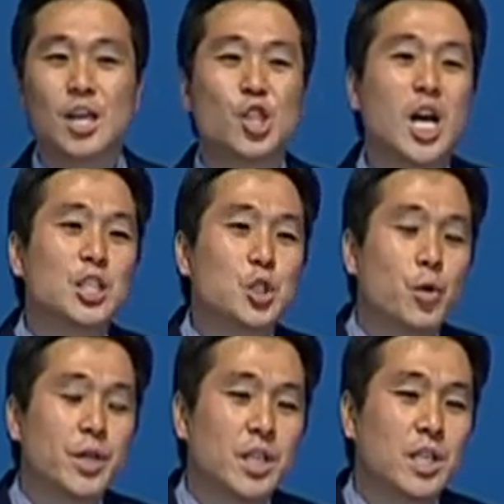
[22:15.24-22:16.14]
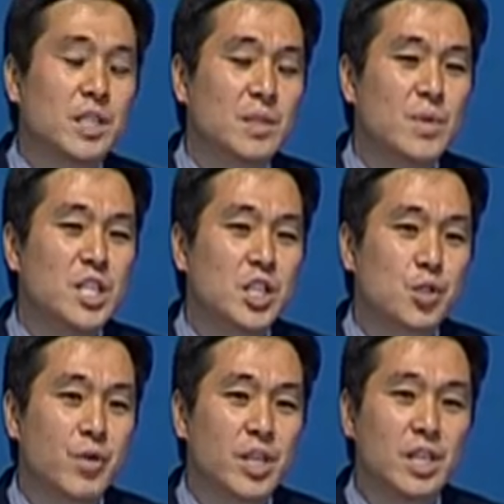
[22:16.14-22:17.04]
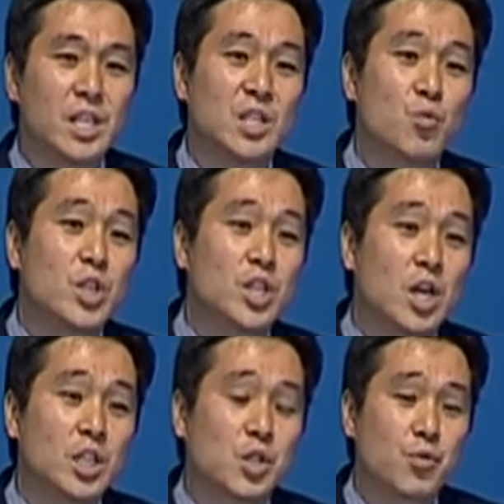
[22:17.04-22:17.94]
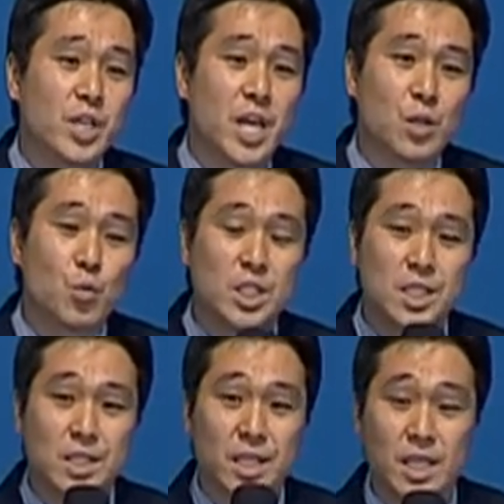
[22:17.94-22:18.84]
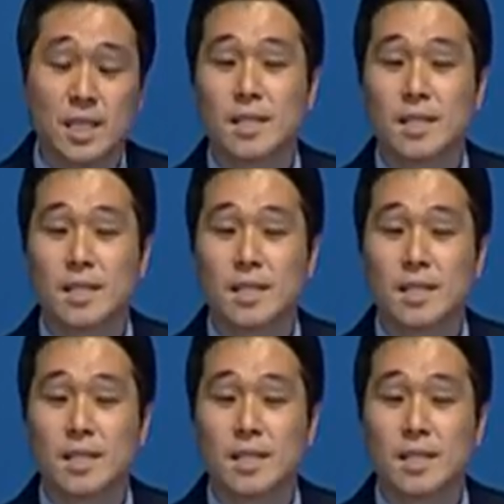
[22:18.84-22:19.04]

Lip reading: Now John Choi, he is ministering in which country and which city?